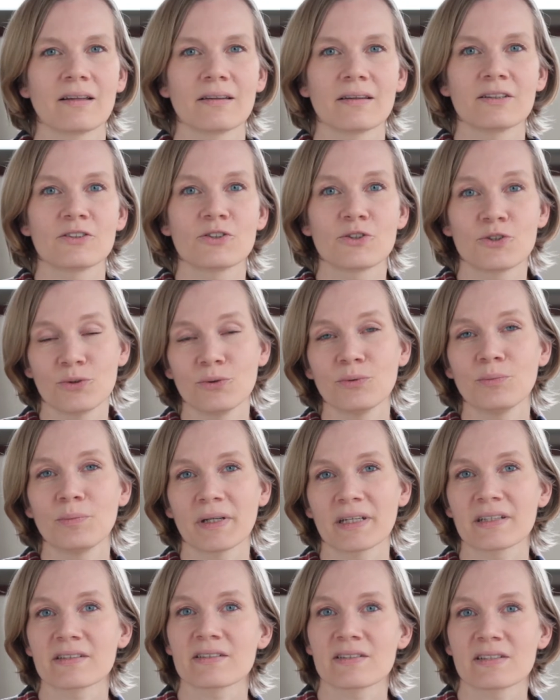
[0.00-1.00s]
The two
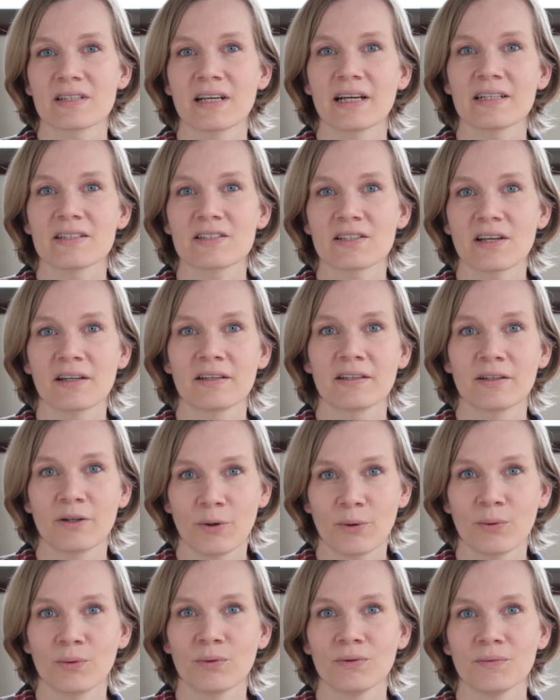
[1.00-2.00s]
biggest sites I
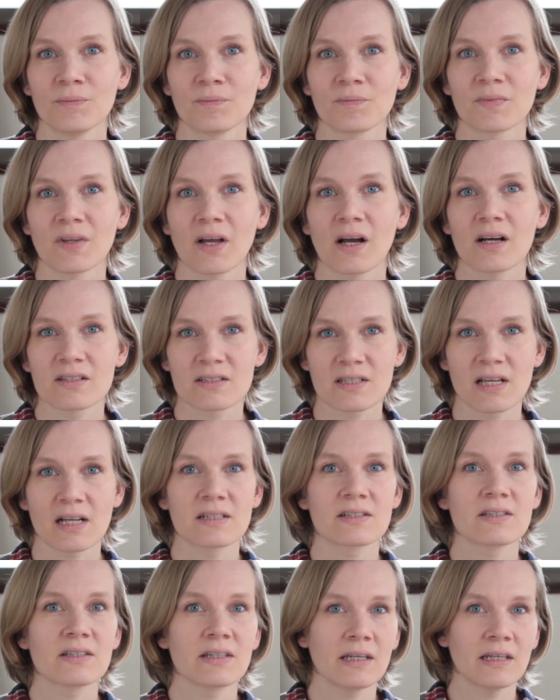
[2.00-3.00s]
know are
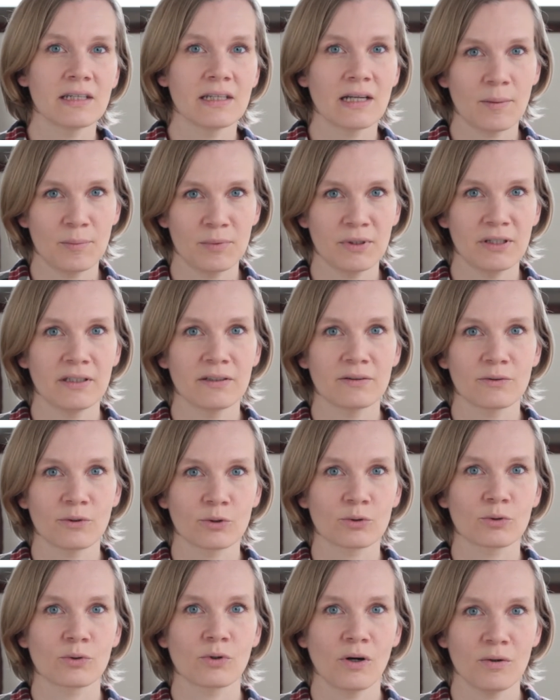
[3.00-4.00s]

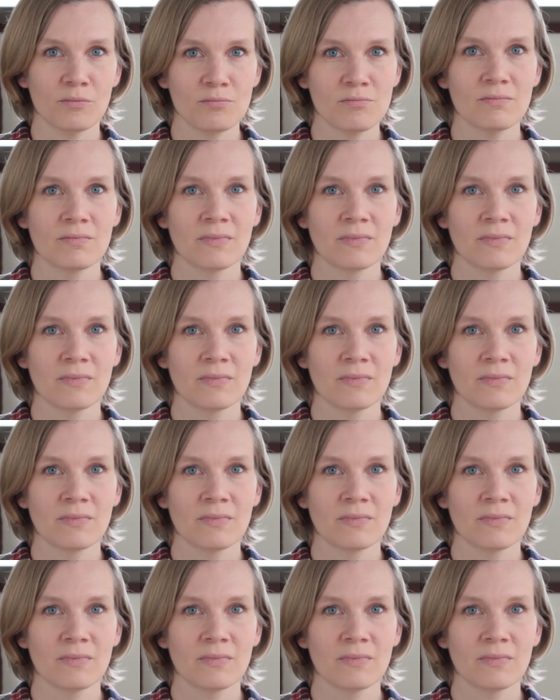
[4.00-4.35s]
satsuenavi.com